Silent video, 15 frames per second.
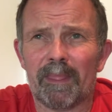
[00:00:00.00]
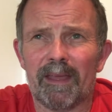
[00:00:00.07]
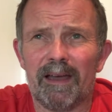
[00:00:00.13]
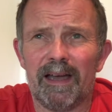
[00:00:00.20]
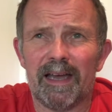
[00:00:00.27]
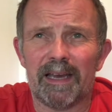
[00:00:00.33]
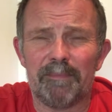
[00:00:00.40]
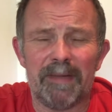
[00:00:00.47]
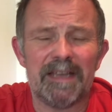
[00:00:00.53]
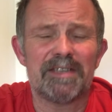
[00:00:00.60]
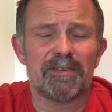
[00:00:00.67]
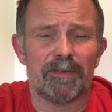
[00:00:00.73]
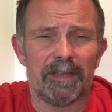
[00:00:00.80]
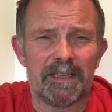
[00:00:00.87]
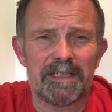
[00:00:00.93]
had a
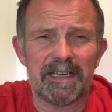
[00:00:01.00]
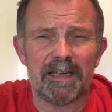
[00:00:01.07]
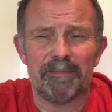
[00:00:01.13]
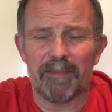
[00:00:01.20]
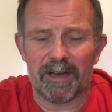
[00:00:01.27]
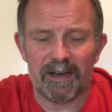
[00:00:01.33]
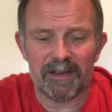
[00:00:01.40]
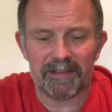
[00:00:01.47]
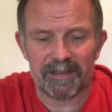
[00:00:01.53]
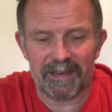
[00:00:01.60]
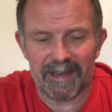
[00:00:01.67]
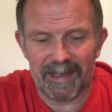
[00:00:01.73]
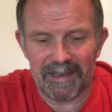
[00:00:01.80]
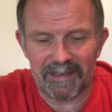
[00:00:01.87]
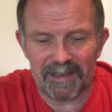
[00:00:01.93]
mentor in the gym, Arthur,
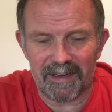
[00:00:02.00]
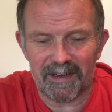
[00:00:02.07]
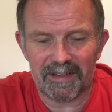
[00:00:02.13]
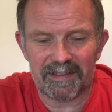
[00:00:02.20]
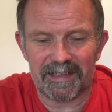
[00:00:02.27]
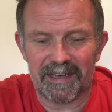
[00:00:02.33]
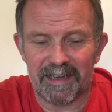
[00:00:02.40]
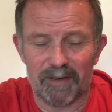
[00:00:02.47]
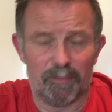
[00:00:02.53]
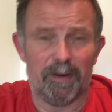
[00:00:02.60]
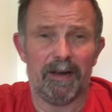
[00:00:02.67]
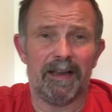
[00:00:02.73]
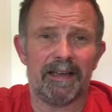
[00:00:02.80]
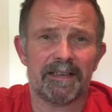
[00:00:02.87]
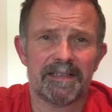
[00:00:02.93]
and Arthur had a
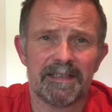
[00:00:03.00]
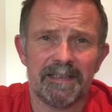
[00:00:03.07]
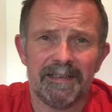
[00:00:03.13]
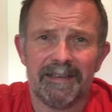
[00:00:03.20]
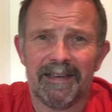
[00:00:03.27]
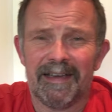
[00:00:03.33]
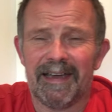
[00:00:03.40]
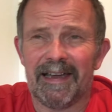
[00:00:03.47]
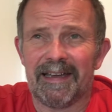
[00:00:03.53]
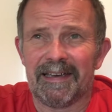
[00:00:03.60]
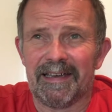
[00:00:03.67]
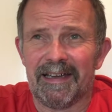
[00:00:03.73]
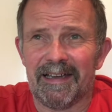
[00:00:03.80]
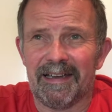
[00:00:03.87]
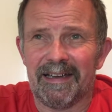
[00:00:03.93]
Rolex.
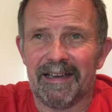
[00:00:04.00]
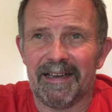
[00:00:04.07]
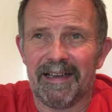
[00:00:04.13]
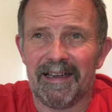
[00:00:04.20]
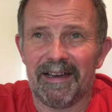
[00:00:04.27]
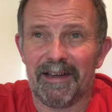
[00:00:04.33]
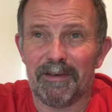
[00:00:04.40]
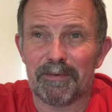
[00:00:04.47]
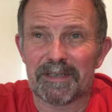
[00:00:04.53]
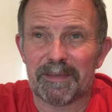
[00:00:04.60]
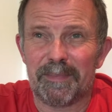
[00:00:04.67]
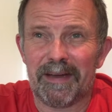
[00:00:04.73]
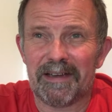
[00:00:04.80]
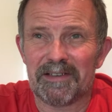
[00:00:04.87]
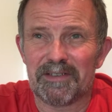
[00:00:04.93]
And I was
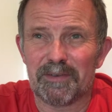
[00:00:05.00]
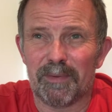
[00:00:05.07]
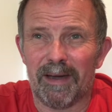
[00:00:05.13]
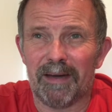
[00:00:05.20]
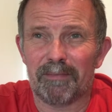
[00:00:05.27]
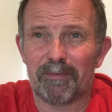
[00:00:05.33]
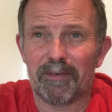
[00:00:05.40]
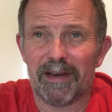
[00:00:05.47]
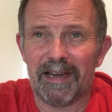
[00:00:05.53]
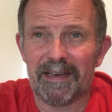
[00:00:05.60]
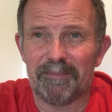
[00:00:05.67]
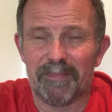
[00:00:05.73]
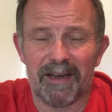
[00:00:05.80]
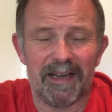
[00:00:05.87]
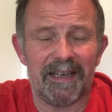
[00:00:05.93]
about to
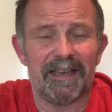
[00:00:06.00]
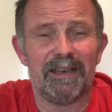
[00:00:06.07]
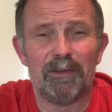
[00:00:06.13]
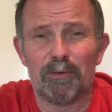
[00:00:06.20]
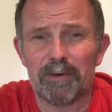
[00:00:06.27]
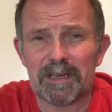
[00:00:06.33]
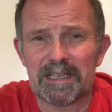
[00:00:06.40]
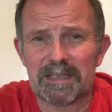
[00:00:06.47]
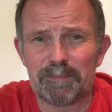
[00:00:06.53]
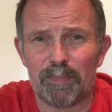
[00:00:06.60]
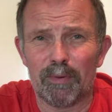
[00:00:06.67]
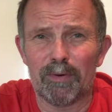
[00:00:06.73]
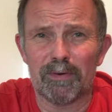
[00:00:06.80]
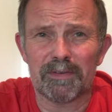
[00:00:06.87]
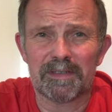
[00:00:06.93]
upgrade my Laura
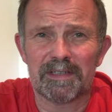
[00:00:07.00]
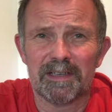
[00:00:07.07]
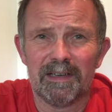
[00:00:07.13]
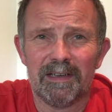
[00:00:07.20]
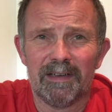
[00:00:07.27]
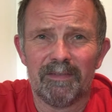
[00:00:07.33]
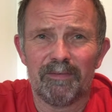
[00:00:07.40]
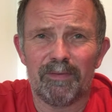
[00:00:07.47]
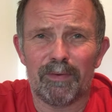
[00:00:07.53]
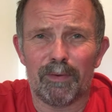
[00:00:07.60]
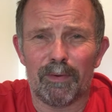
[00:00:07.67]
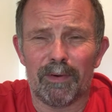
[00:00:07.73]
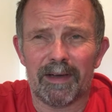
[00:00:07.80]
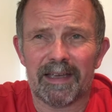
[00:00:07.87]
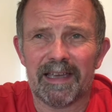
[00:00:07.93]
Sports
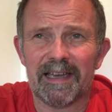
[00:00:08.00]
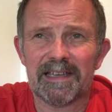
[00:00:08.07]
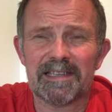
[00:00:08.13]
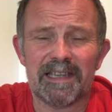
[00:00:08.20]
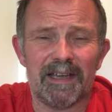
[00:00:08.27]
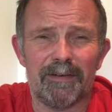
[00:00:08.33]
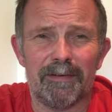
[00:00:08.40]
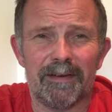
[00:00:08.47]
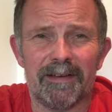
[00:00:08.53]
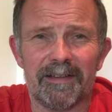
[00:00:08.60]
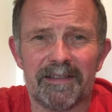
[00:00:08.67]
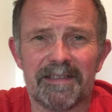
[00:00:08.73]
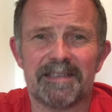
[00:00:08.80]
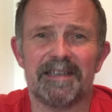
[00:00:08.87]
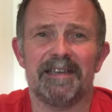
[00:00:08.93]
for a Casio, and
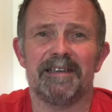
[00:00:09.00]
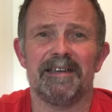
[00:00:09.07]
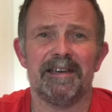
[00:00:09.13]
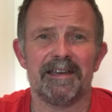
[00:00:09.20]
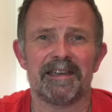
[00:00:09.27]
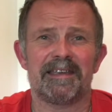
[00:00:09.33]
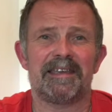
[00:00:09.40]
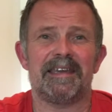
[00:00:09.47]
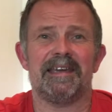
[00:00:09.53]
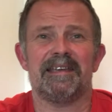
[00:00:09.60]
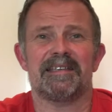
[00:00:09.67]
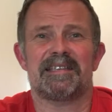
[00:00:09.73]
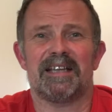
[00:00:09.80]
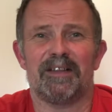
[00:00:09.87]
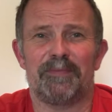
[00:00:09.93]
Arthur said, get
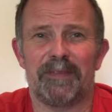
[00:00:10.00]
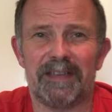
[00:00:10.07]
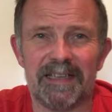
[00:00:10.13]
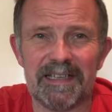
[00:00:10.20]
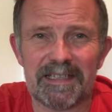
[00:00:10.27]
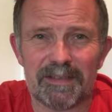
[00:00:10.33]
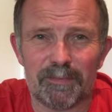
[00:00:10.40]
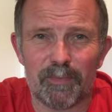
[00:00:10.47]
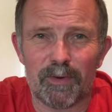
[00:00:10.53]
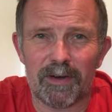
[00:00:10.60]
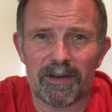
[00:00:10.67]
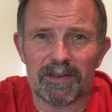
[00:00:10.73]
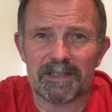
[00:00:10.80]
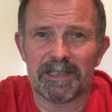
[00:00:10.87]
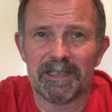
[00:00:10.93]
yourself a decent
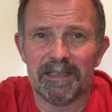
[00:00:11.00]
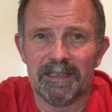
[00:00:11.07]
watch.